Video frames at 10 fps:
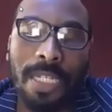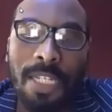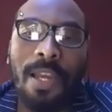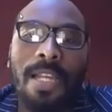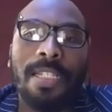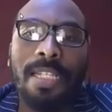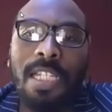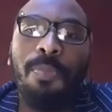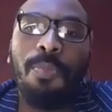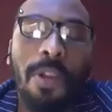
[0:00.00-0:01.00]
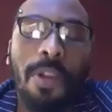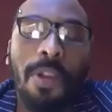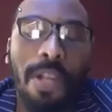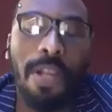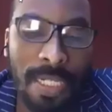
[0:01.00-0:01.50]
far as this product
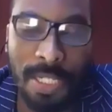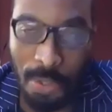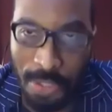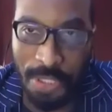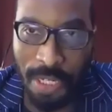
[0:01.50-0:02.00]
is concerned